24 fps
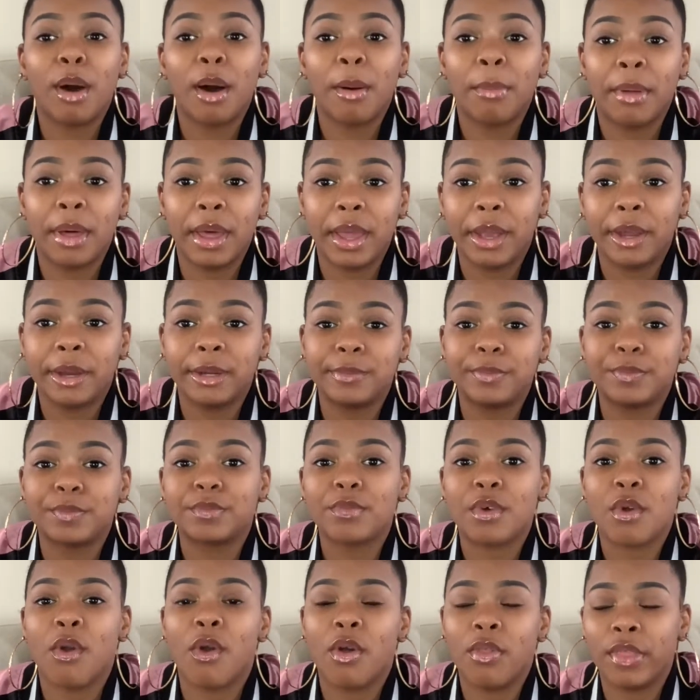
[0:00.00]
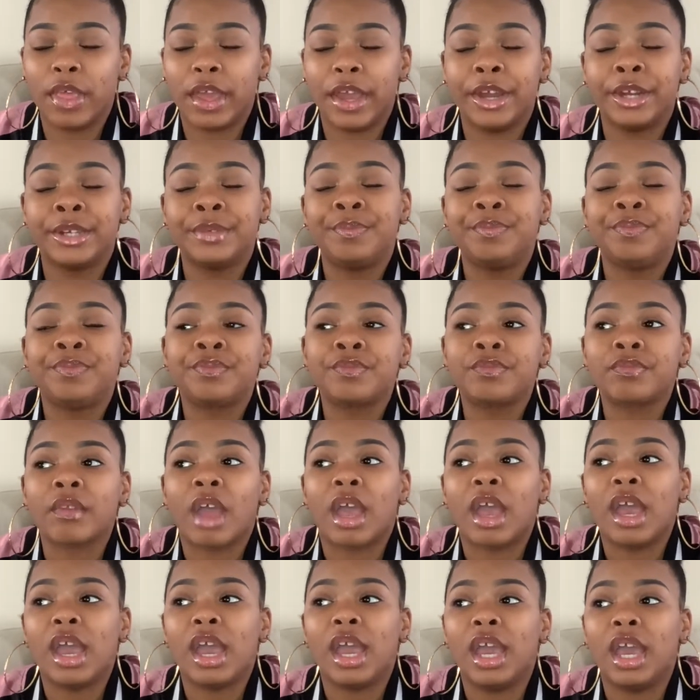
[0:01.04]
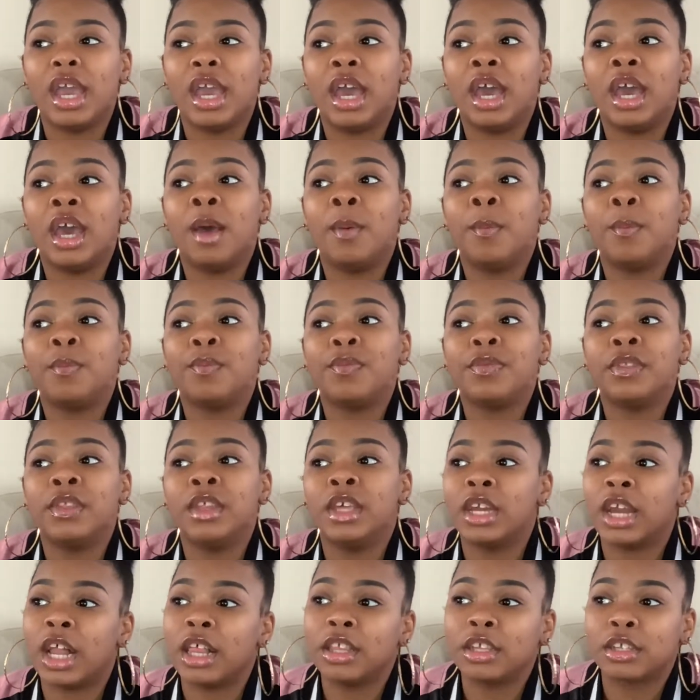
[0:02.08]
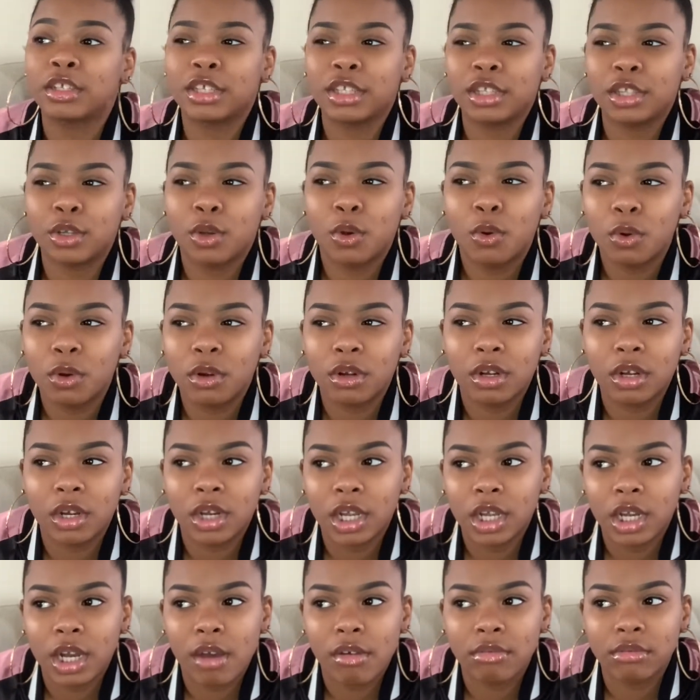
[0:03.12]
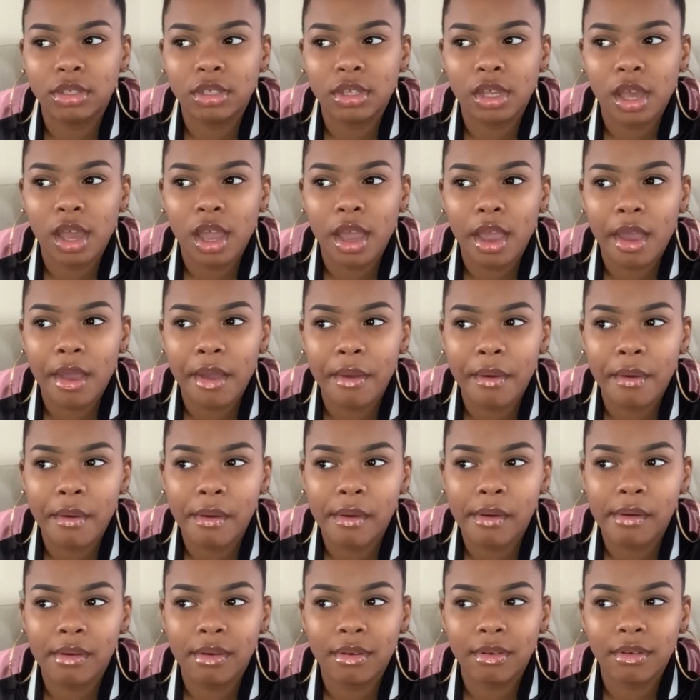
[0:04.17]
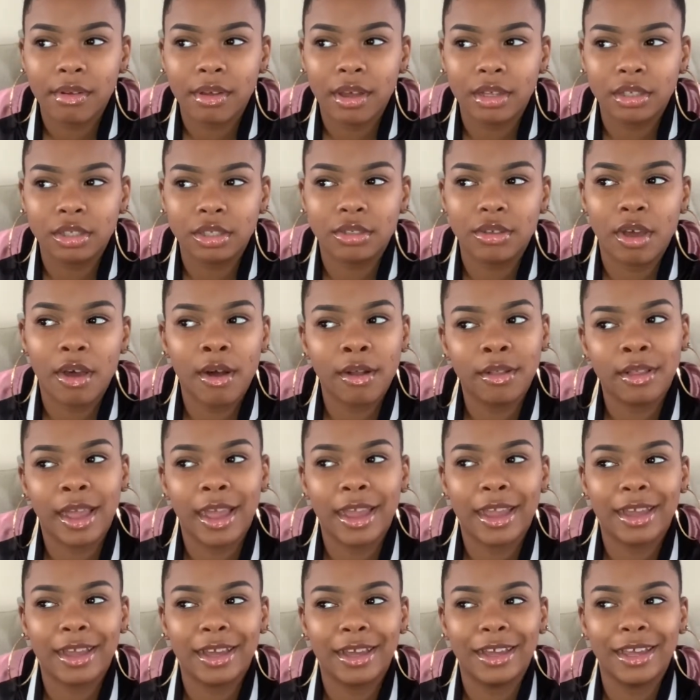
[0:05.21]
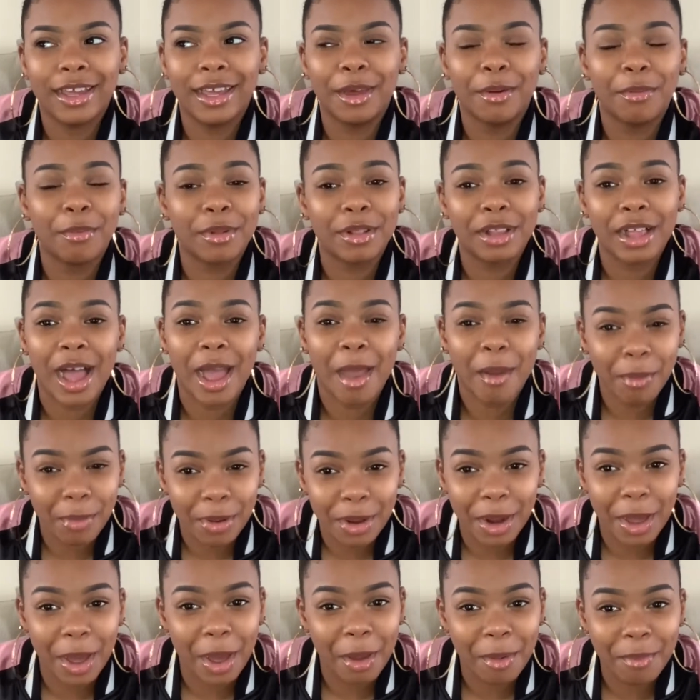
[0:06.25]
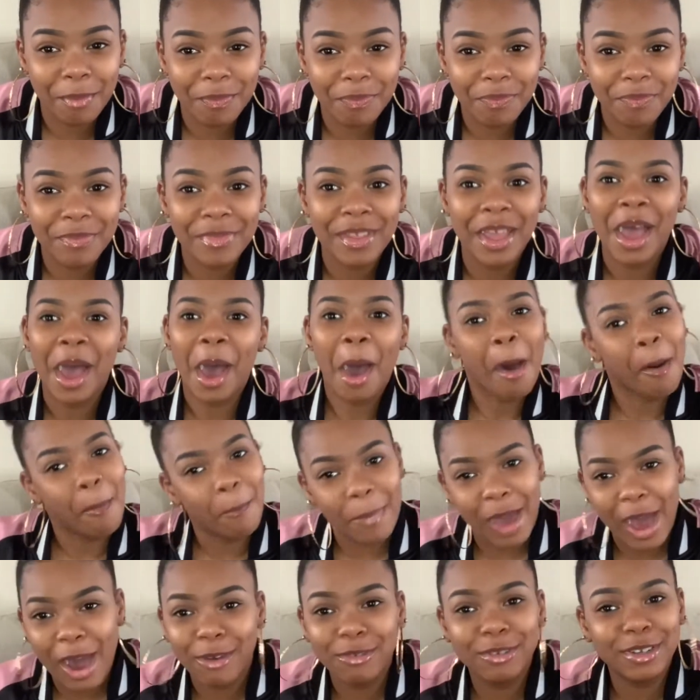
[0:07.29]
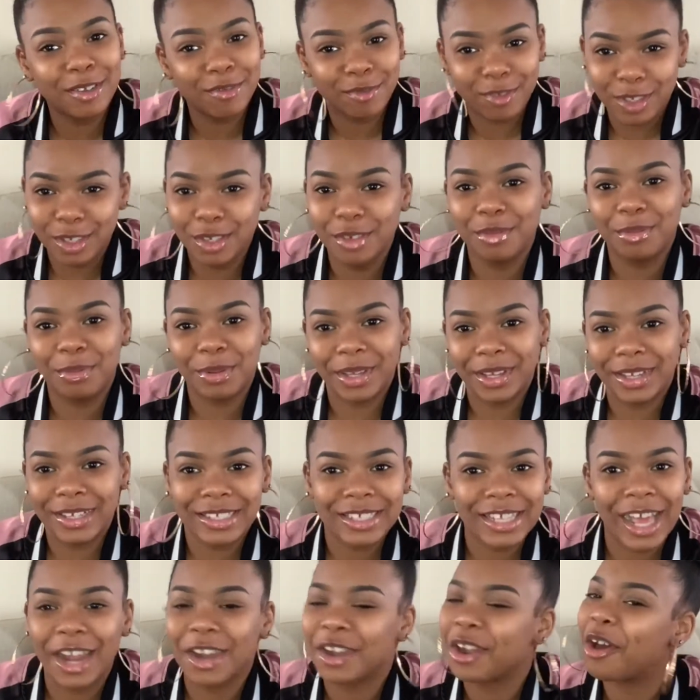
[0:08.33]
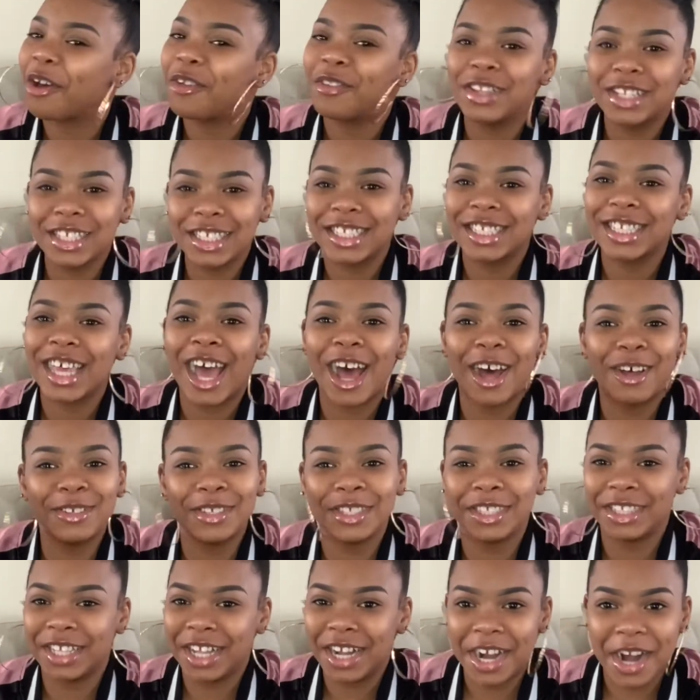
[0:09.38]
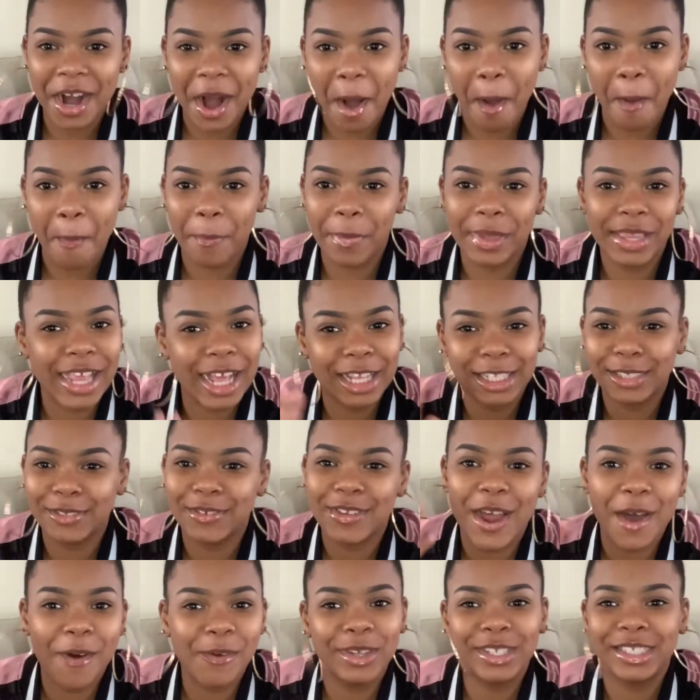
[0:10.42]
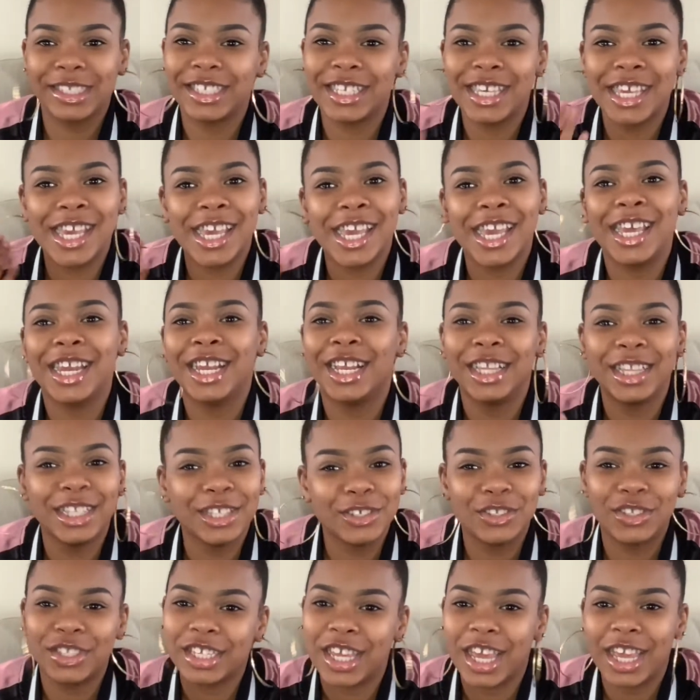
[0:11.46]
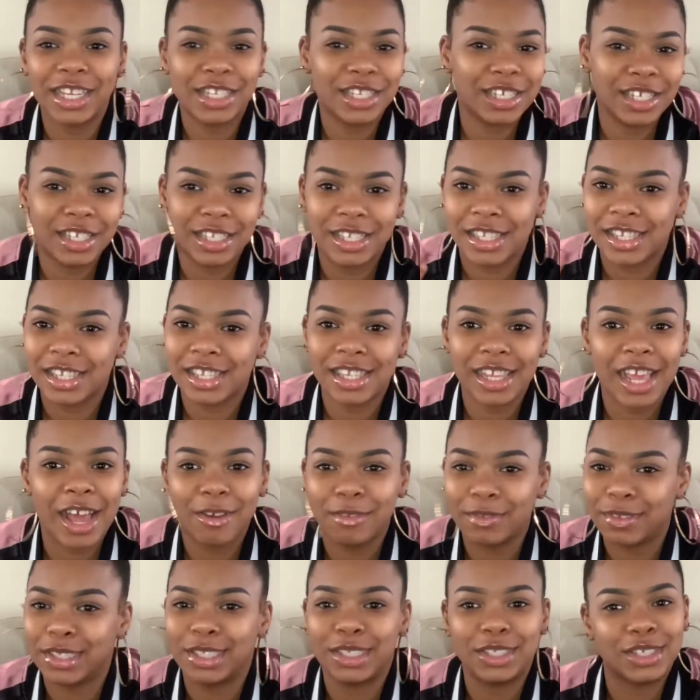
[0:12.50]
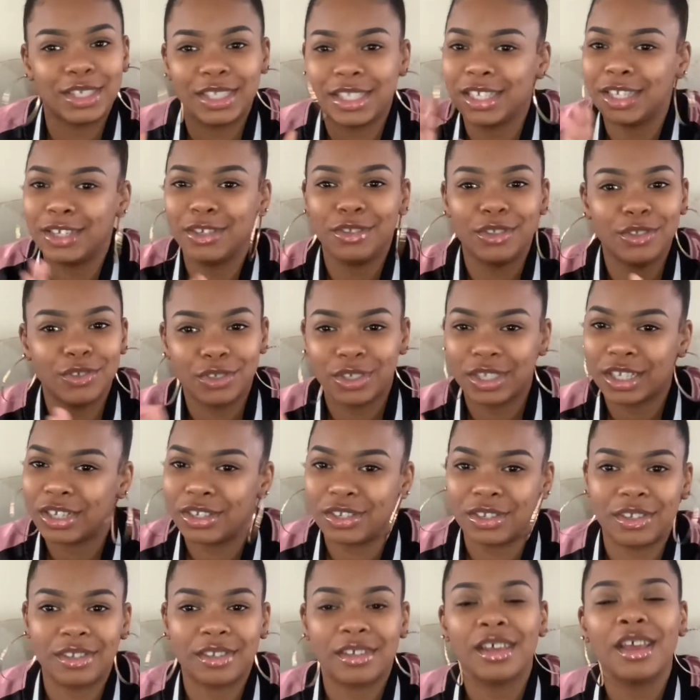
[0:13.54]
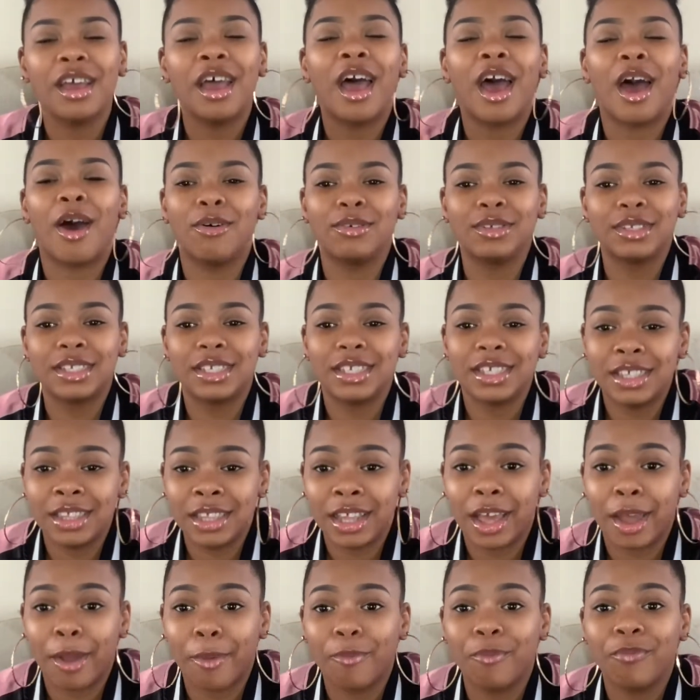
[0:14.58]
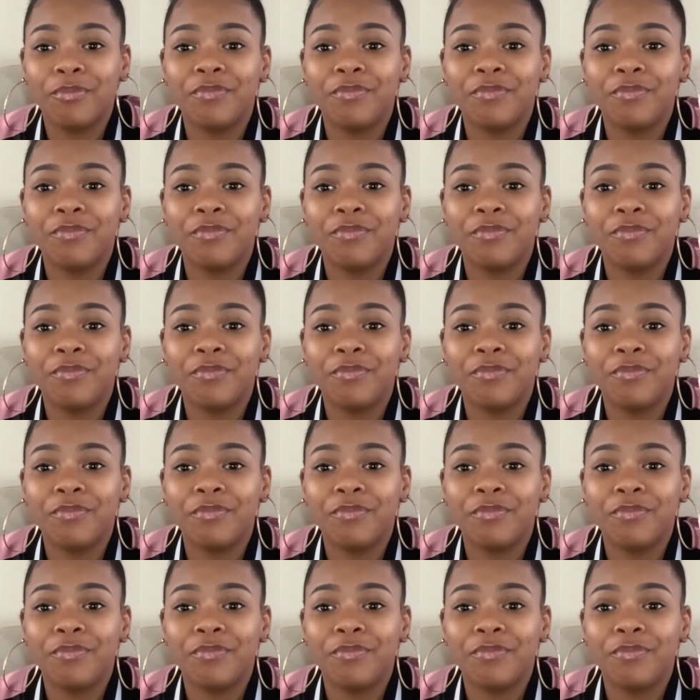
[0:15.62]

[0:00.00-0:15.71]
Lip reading: player on there, and then I looked at the corner and I was like, I saw like him climbing up a mountain of toothpicks. I know this sounds dumb, but that's what I was seeing, hallucinations. I was just seeing hallucinations. I was seeing that.